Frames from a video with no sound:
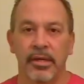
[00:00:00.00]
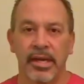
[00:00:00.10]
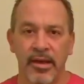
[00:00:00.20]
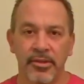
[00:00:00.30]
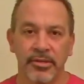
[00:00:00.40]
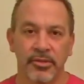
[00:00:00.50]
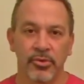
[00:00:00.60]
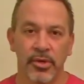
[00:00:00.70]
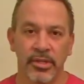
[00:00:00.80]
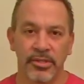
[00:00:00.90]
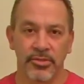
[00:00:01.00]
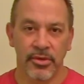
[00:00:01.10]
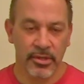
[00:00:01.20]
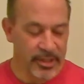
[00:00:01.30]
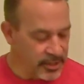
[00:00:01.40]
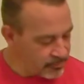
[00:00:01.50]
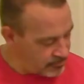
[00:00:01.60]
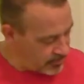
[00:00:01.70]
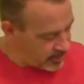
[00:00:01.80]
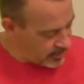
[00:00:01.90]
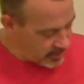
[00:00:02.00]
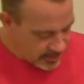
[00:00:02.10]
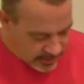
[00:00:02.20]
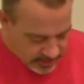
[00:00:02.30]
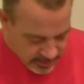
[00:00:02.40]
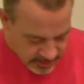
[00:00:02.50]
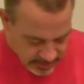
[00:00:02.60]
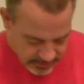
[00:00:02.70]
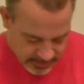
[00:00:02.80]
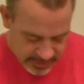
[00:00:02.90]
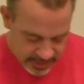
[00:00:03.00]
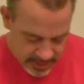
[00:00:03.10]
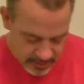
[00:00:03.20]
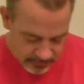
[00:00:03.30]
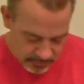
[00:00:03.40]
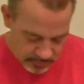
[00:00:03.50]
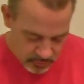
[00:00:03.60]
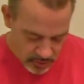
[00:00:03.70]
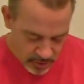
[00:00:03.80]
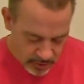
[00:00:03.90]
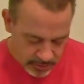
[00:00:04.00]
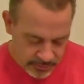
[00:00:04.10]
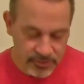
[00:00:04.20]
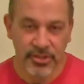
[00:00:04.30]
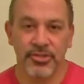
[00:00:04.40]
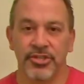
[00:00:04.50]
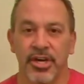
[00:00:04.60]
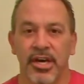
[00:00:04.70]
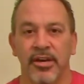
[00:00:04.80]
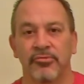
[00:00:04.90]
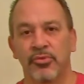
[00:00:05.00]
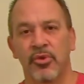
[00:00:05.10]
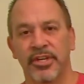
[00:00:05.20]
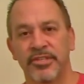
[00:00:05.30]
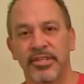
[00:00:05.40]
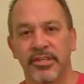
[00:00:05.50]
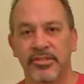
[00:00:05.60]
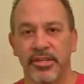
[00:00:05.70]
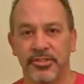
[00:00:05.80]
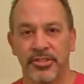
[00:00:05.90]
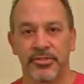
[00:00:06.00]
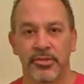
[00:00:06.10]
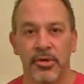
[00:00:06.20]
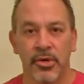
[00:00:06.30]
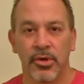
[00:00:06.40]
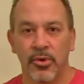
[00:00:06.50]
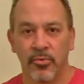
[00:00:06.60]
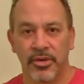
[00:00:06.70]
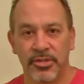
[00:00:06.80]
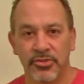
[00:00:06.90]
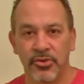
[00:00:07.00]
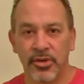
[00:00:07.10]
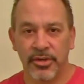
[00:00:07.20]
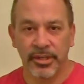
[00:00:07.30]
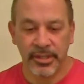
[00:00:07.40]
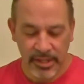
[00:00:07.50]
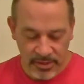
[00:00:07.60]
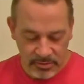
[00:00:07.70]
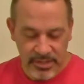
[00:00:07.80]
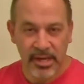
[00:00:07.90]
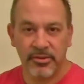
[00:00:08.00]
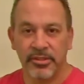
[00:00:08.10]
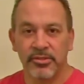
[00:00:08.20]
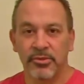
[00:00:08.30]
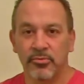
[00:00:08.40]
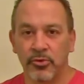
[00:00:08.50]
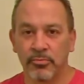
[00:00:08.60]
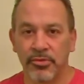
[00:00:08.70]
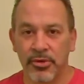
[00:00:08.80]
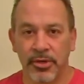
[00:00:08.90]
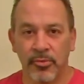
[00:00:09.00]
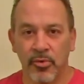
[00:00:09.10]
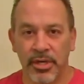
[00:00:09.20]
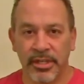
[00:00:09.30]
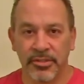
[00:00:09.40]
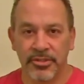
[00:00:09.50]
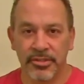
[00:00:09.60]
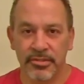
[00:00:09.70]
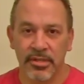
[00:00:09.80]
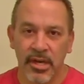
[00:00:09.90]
Now that the toilet's all in, it's sticking out from the wall just shy of 26 inches. When I started, it was out into the room 31 inches.